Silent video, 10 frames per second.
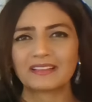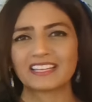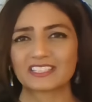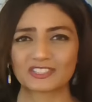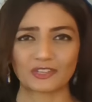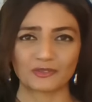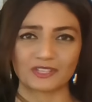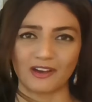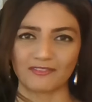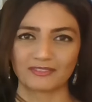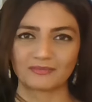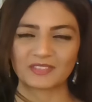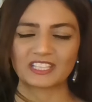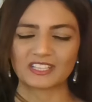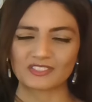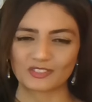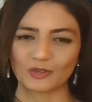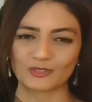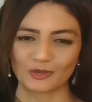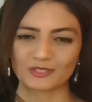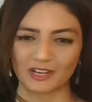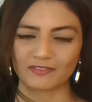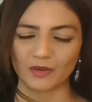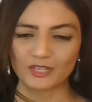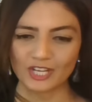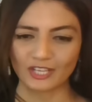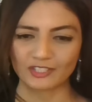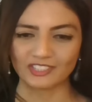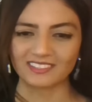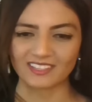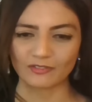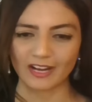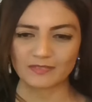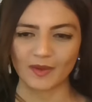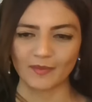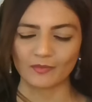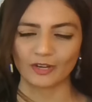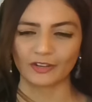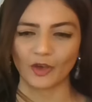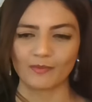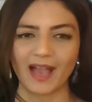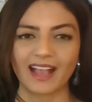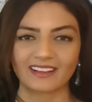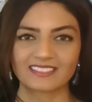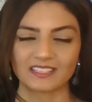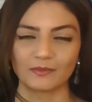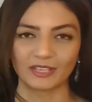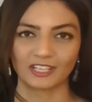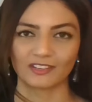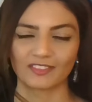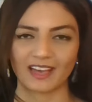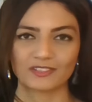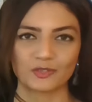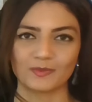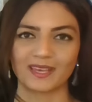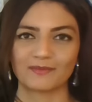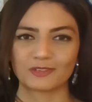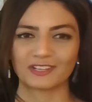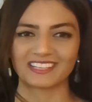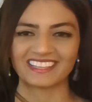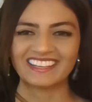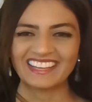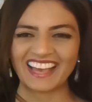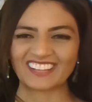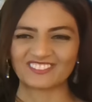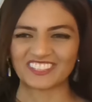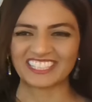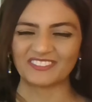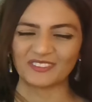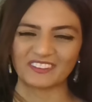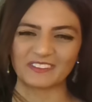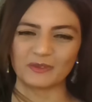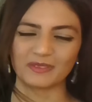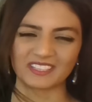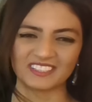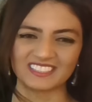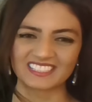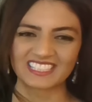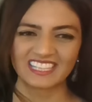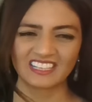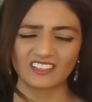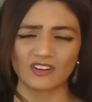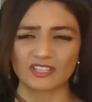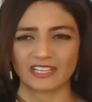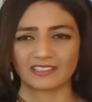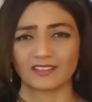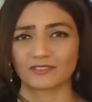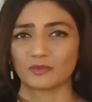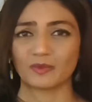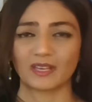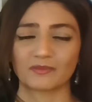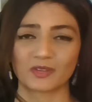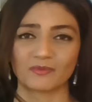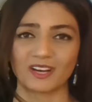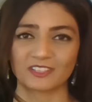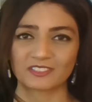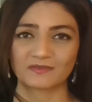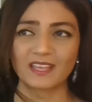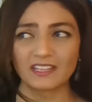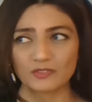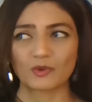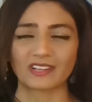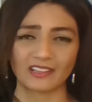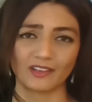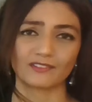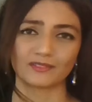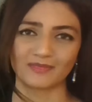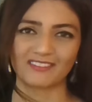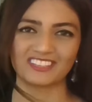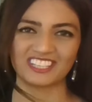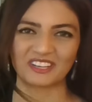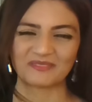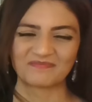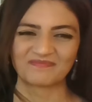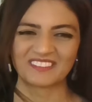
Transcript: it's so tough. It is so, so tough. I wish I could erase my memory and go back to the beginning of that 2 p.m. journey and relive it with you because, gosh, I love 2 p.m. so much. That is what I learned from that video.